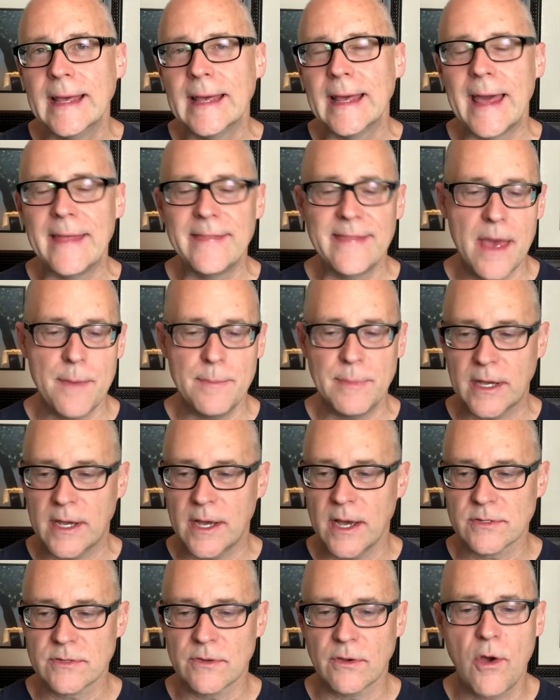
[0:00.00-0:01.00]
and then
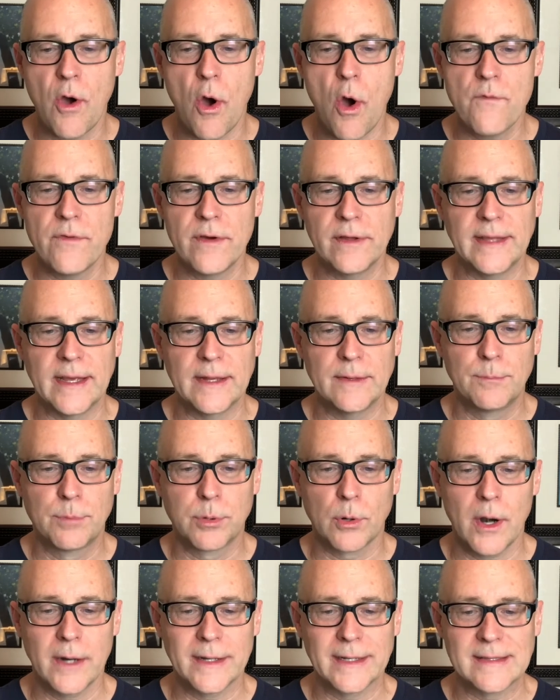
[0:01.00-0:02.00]
because of COVID, they
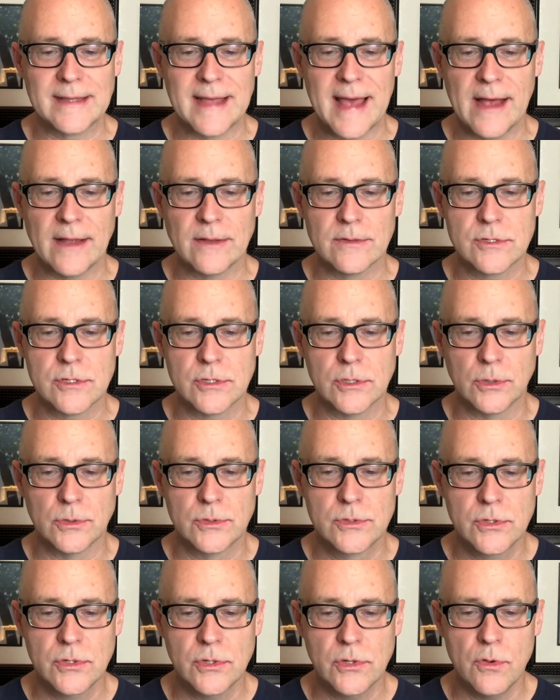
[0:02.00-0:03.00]
brought it down to
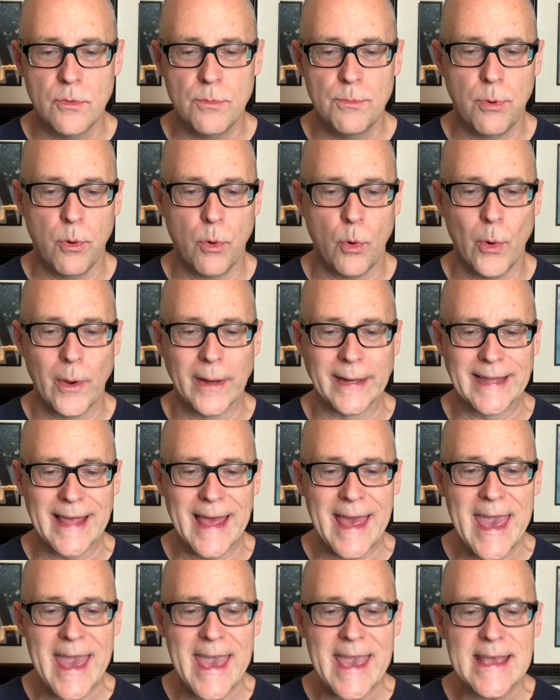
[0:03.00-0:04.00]

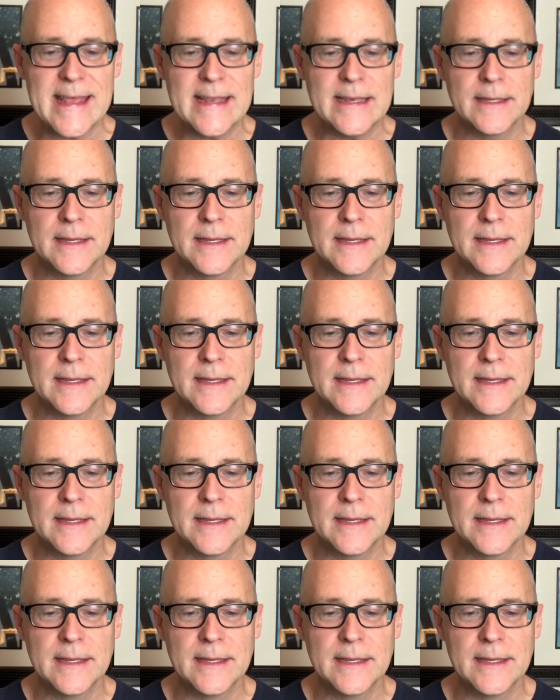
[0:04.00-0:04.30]
2.8.